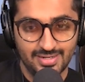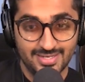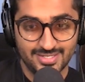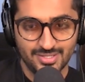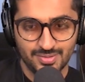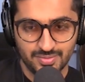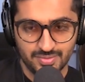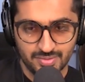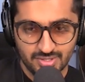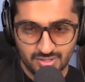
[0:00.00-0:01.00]
listen to
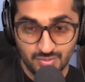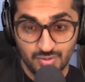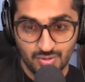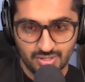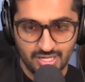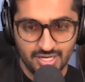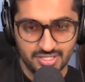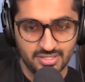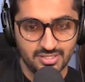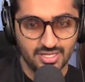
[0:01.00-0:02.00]
to your
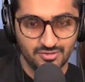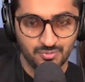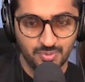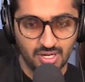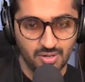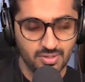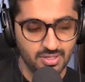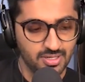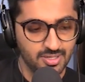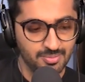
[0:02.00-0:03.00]
creation that you've put out
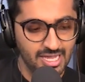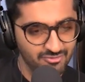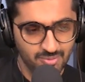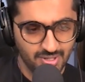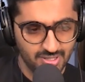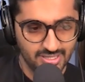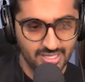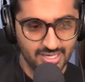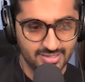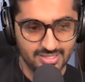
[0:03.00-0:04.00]
um, every month,
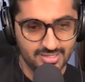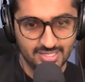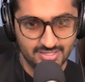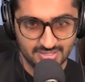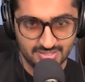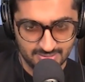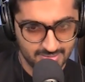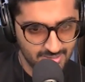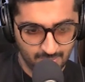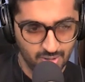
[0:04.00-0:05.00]
and like they they just
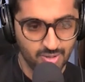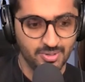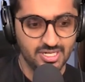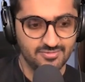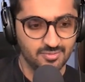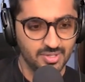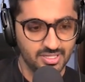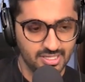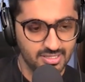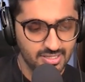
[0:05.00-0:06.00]
come on your page every
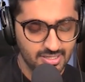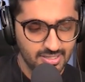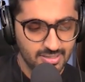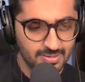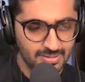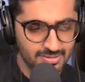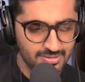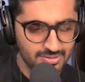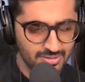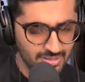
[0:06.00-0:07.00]
month,
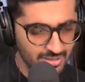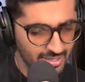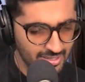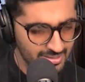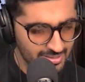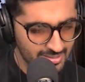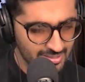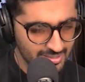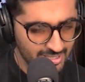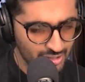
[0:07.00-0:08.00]
and like,
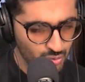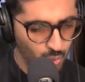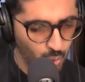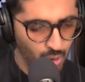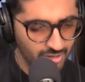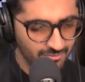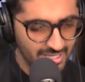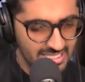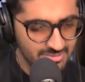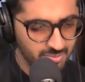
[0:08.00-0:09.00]
can you quantify
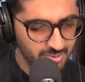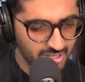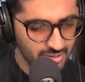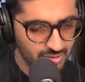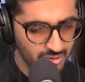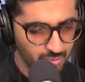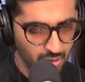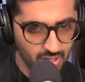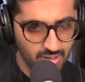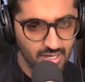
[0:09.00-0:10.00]
these people? Can you can you
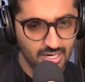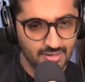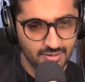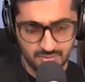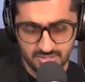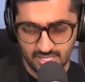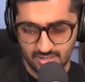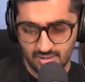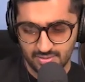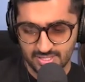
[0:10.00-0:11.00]
point out individuals?
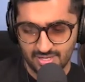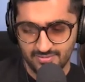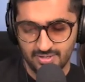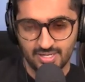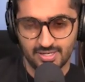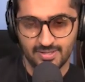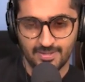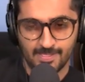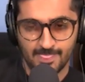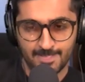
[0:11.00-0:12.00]
How how does that feel like?
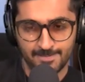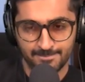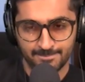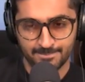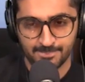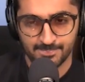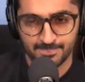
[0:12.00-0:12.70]
It's a